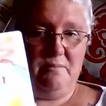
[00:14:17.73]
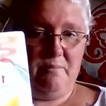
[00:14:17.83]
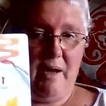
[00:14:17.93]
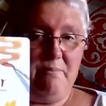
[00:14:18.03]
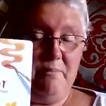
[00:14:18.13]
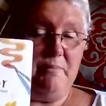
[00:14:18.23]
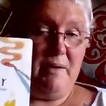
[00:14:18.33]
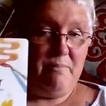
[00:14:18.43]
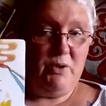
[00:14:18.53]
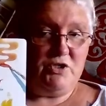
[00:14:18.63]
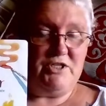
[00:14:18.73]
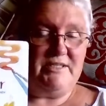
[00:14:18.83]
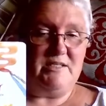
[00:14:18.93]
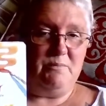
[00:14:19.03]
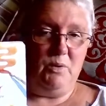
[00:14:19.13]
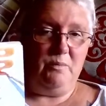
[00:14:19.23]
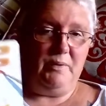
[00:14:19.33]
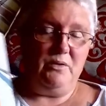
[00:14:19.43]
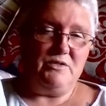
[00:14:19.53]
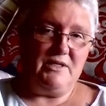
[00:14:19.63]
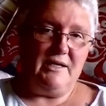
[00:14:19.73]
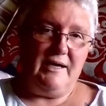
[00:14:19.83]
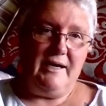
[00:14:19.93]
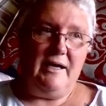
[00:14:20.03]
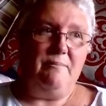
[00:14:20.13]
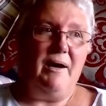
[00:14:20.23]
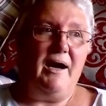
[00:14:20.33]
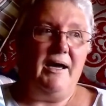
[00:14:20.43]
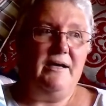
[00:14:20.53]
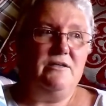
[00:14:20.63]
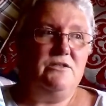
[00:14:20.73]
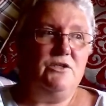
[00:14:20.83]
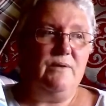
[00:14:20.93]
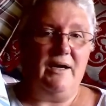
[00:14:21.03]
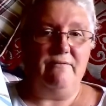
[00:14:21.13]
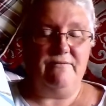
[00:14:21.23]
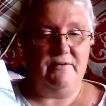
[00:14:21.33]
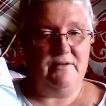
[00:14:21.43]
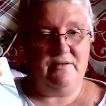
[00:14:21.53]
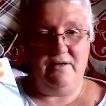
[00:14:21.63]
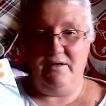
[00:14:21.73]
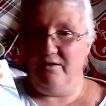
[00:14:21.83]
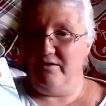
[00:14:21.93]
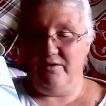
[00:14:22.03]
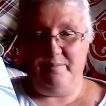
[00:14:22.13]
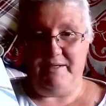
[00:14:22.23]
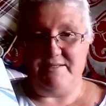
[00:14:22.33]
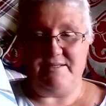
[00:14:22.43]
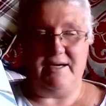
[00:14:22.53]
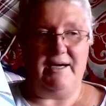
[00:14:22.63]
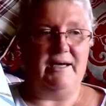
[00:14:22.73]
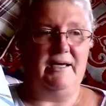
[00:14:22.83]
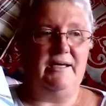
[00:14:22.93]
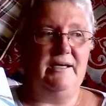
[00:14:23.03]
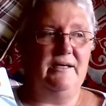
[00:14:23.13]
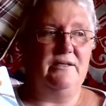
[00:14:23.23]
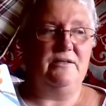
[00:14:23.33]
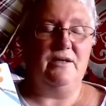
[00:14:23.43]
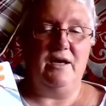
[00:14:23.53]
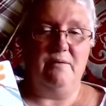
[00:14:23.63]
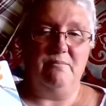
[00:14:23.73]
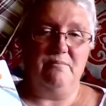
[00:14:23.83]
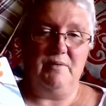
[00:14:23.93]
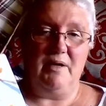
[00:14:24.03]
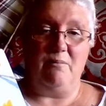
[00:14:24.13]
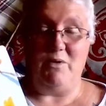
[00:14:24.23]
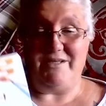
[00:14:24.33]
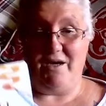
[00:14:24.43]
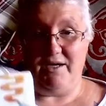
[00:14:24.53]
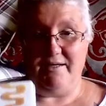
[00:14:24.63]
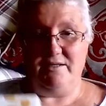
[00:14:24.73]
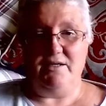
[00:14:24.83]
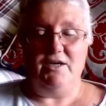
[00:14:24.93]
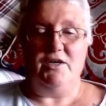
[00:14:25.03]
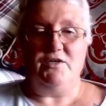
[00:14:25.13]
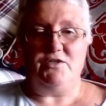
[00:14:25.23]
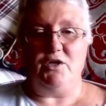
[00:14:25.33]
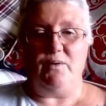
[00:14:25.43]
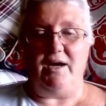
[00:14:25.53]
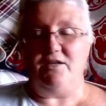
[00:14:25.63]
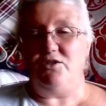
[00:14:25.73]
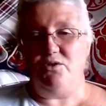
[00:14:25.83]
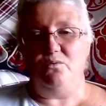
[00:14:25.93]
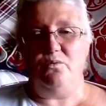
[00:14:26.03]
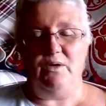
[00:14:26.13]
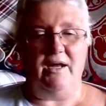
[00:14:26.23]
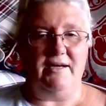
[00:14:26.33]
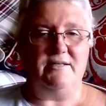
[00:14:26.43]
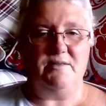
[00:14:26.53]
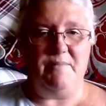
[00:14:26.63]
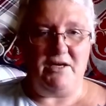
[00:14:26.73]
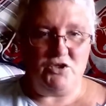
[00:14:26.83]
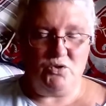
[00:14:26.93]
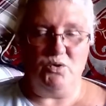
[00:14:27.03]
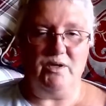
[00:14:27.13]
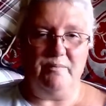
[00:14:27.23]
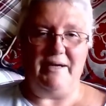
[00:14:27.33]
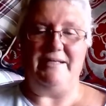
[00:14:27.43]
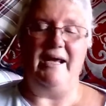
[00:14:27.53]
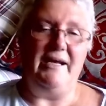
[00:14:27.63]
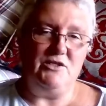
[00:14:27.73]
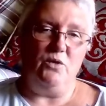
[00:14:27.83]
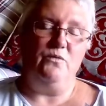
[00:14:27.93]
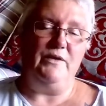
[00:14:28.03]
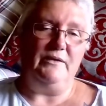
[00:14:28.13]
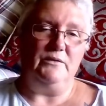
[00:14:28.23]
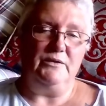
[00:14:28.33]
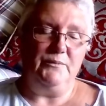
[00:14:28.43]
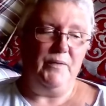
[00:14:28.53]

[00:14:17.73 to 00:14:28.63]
I purchased this book because I do have a lot of hobbies. I am retired, so I do like to make sure that my days are filled.